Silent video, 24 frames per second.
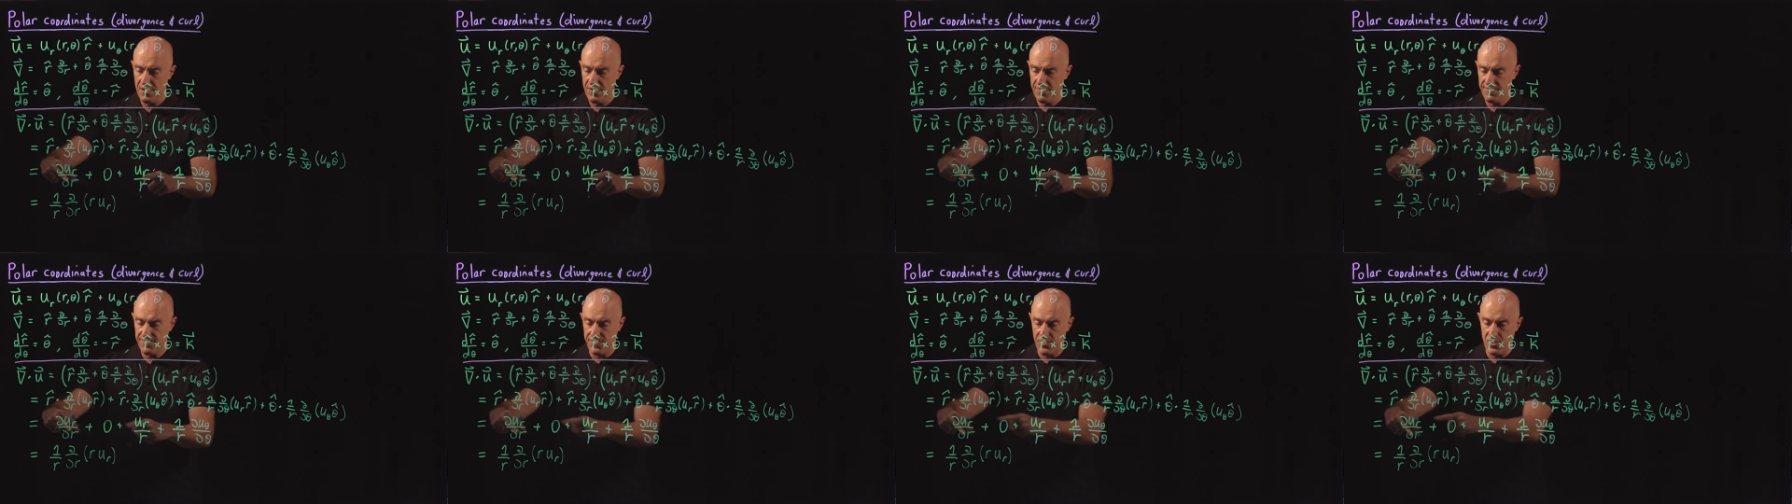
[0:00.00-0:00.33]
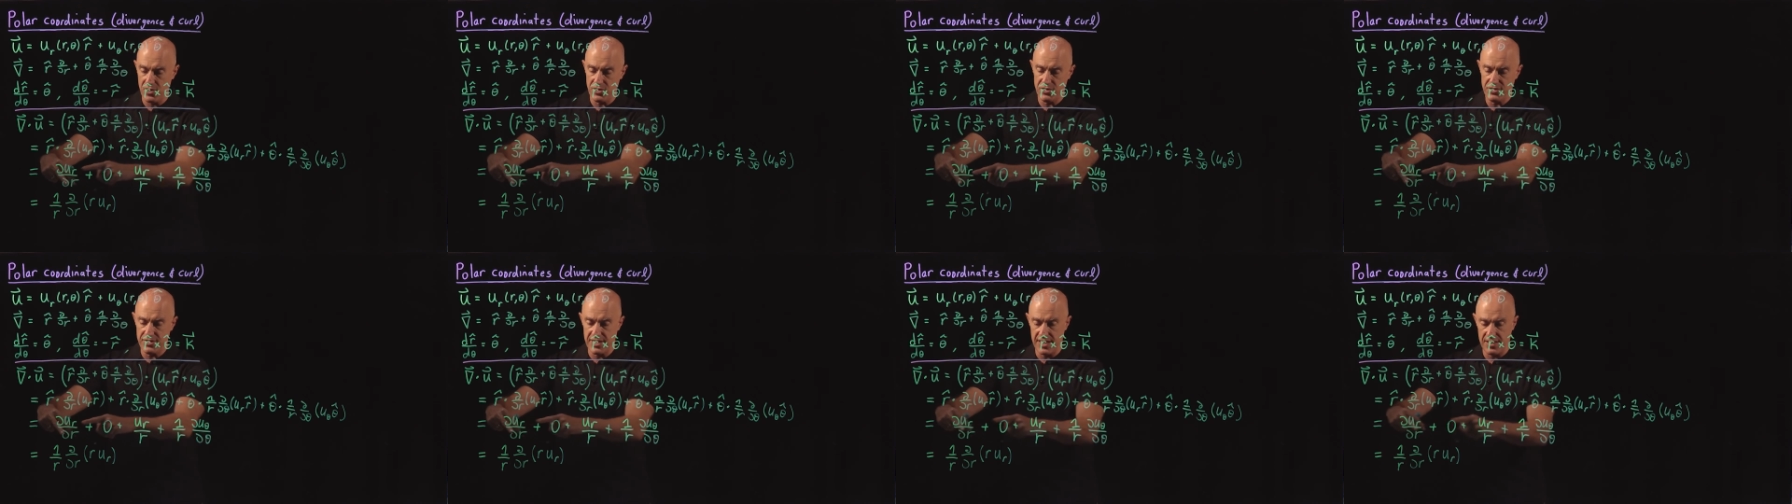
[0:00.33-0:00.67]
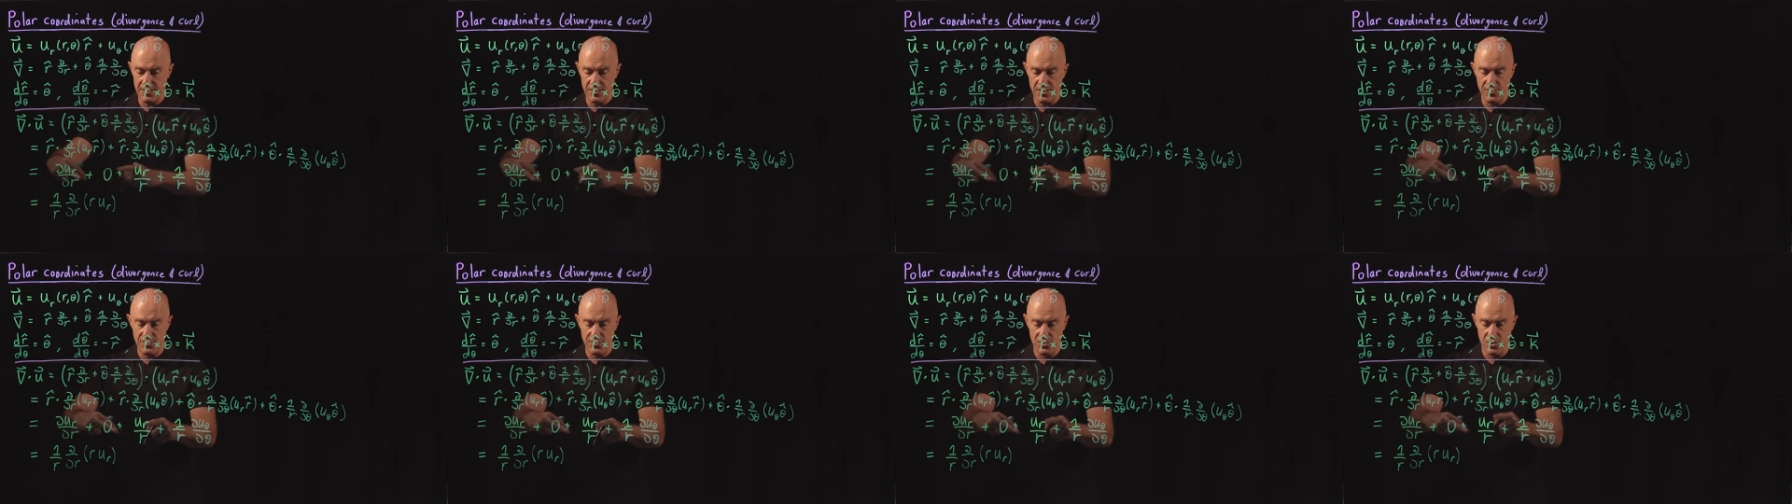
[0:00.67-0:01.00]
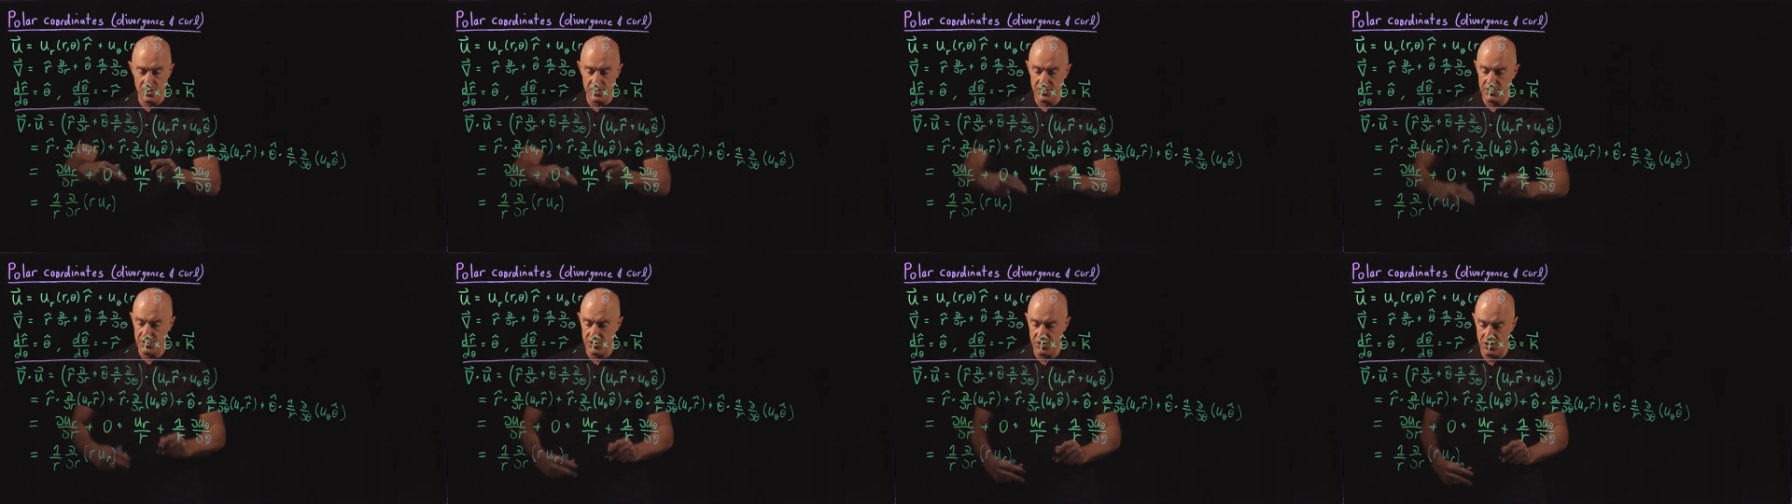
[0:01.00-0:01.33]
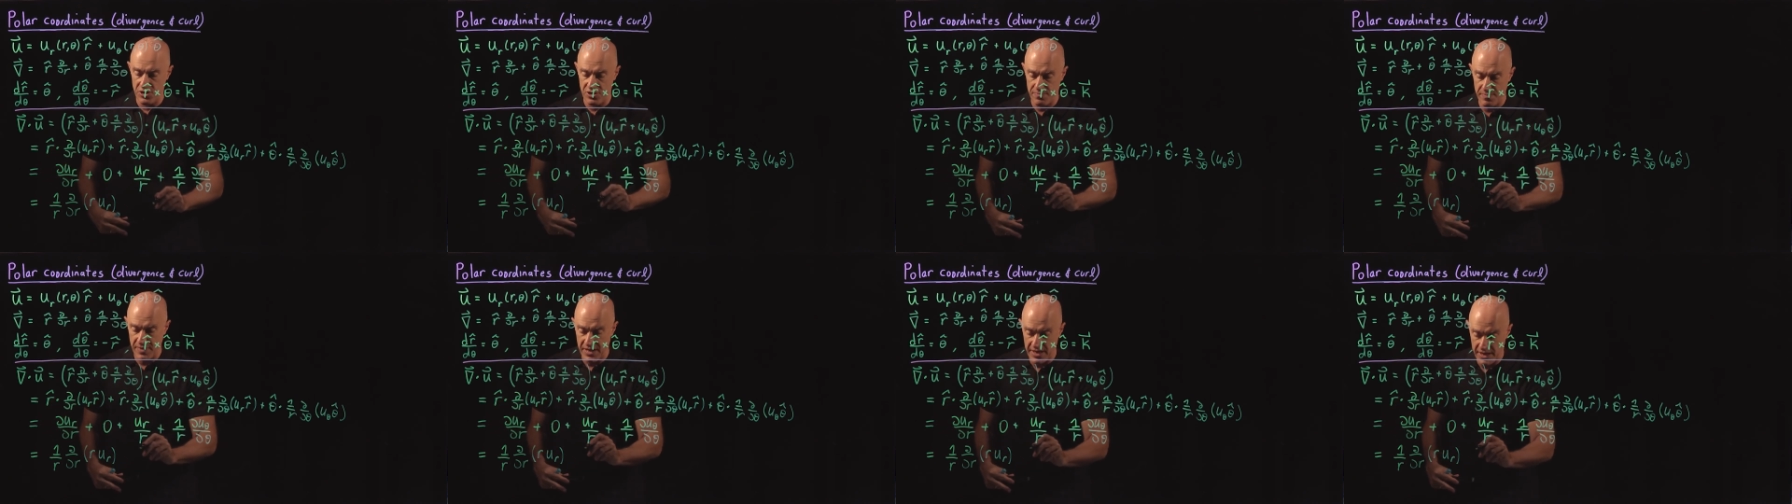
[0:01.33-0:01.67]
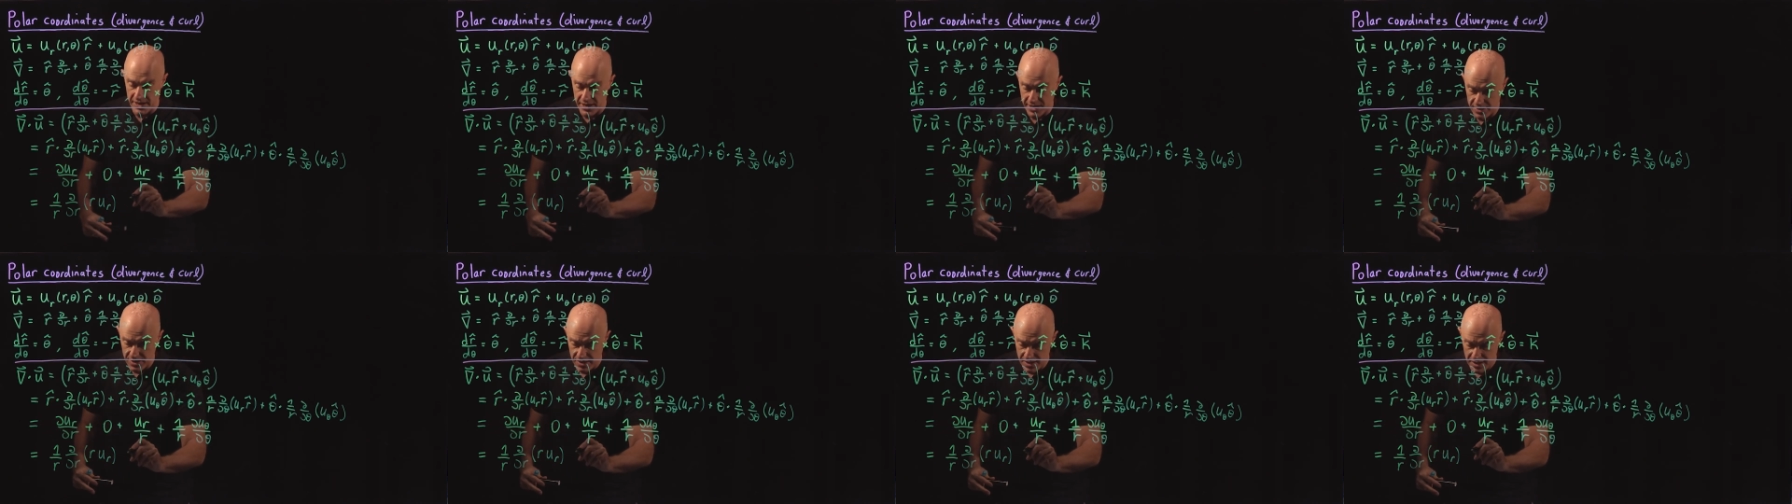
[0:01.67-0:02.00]
first and the third term
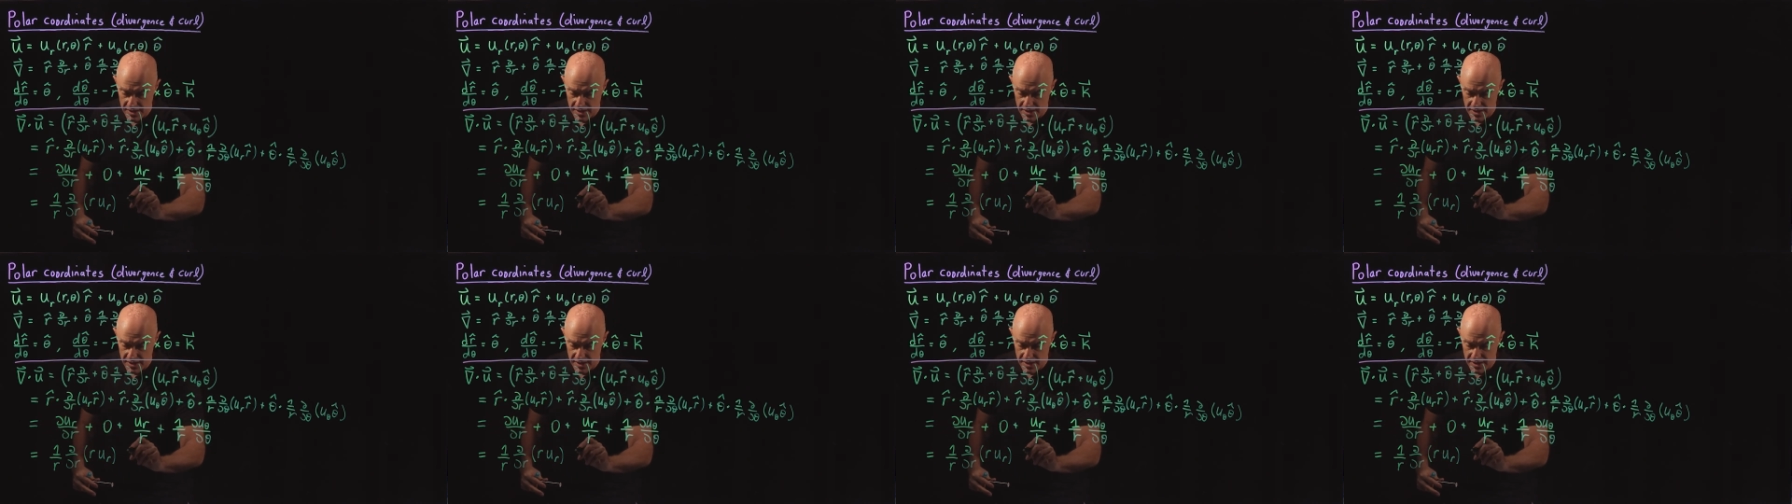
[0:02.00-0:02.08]
here.